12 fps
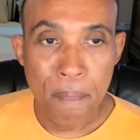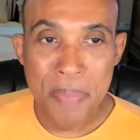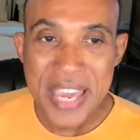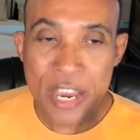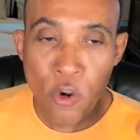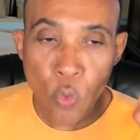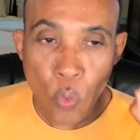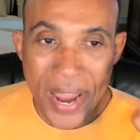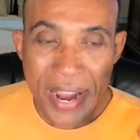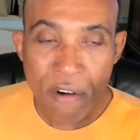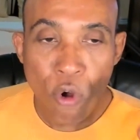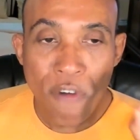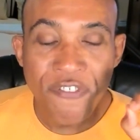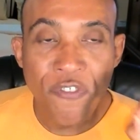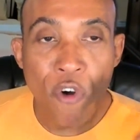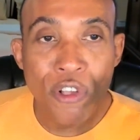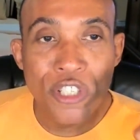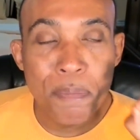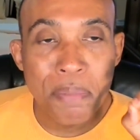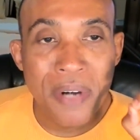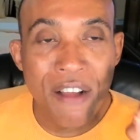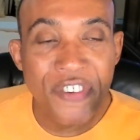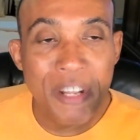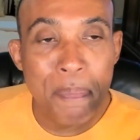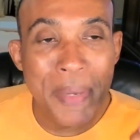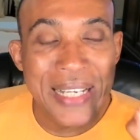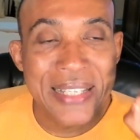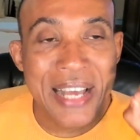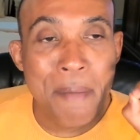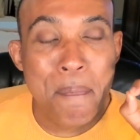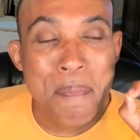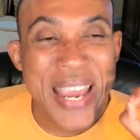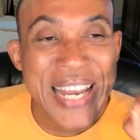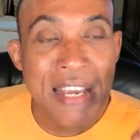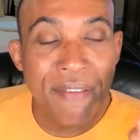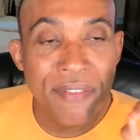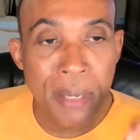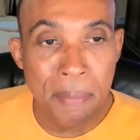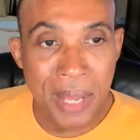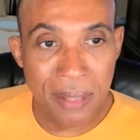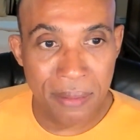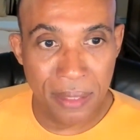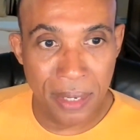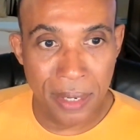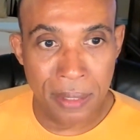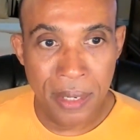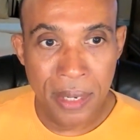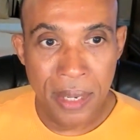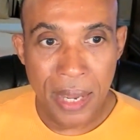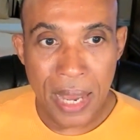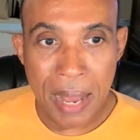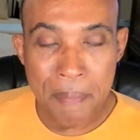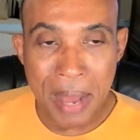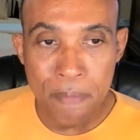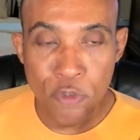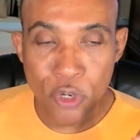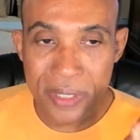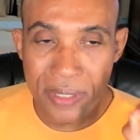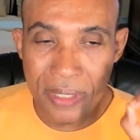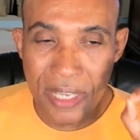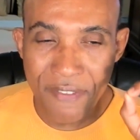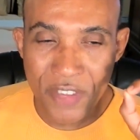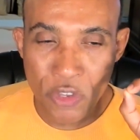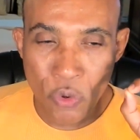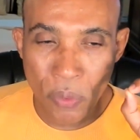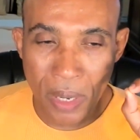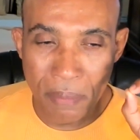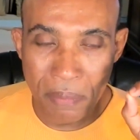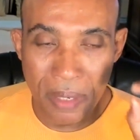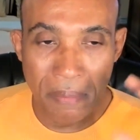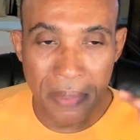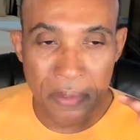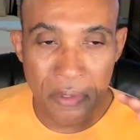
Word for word: Be aware of false prophets because there are many of them out there. I'm just giving you, a